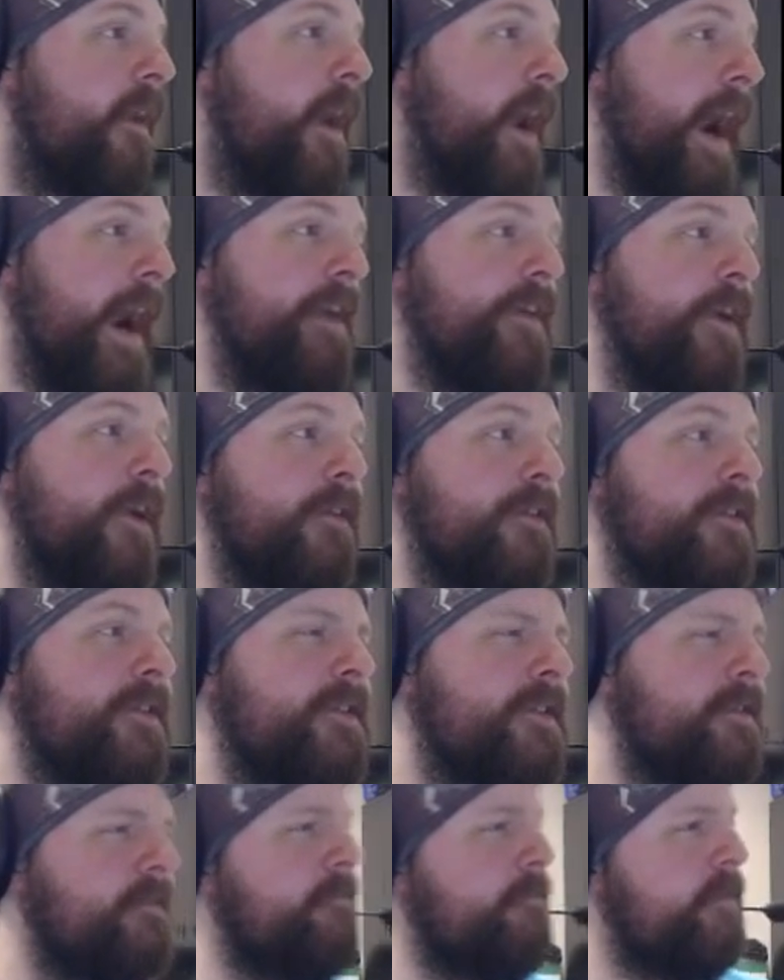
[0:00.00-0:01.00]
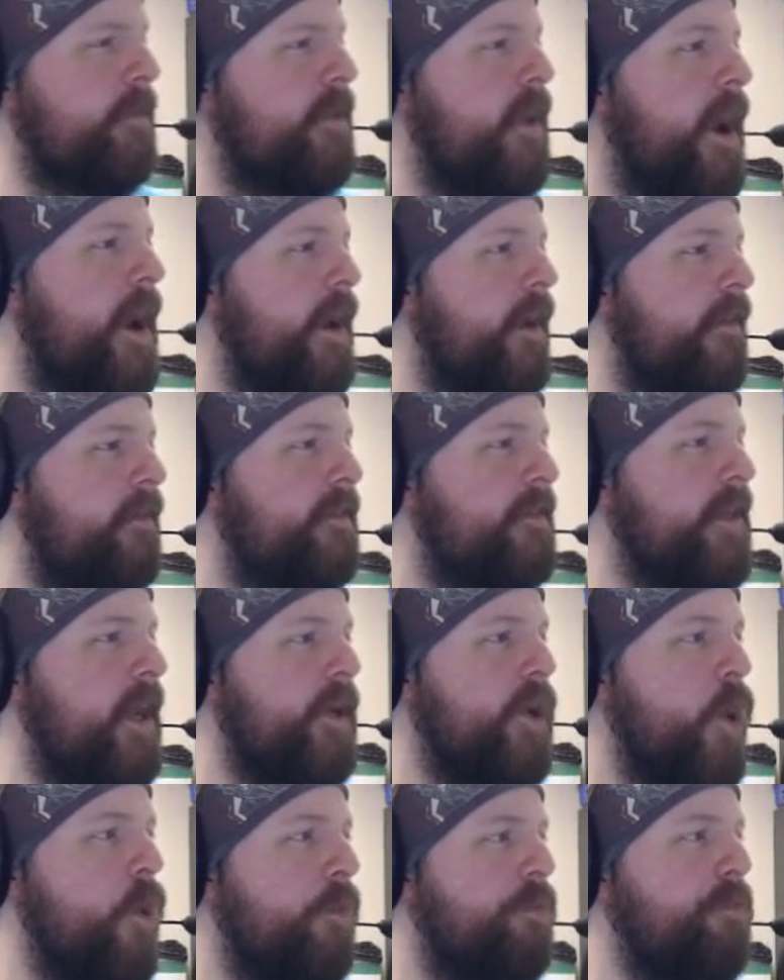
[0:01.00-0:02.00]
Hey there,
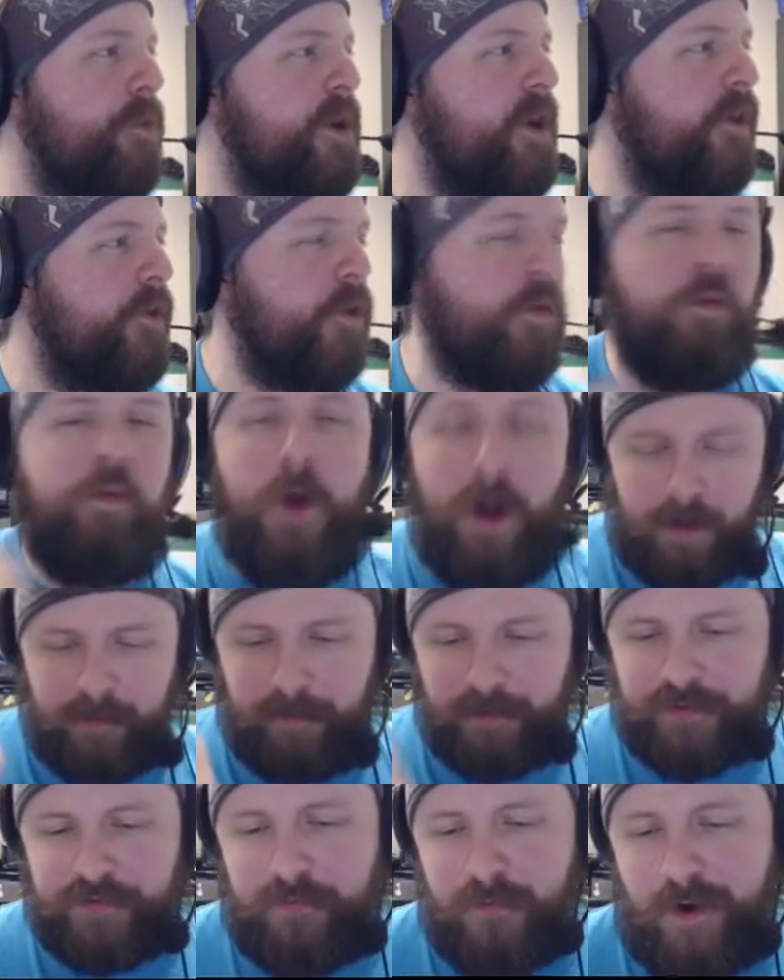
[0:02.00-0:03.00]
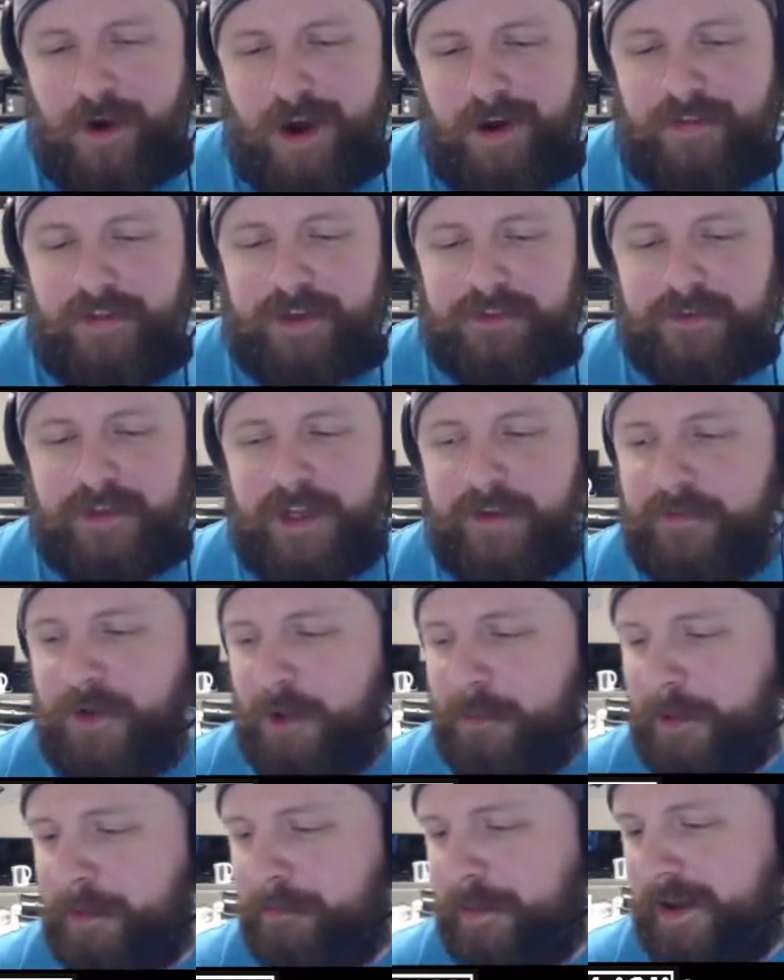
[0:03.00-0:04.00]
Psycho 300. Welcome to the squad. Thanks for that
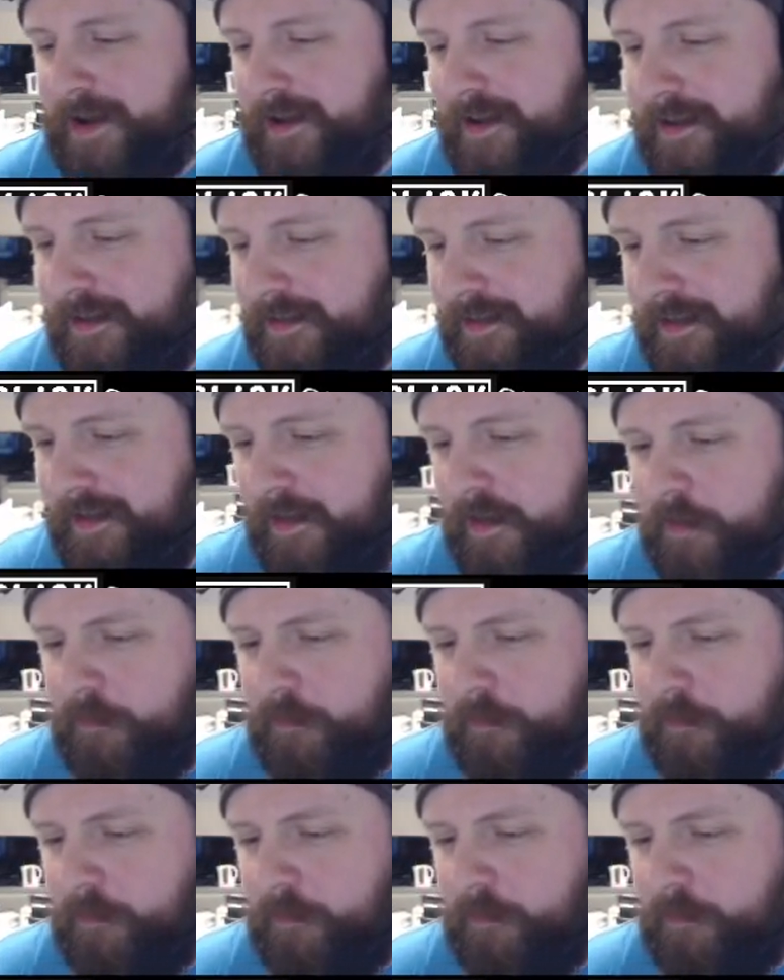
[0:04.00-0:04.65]
follow button, pal.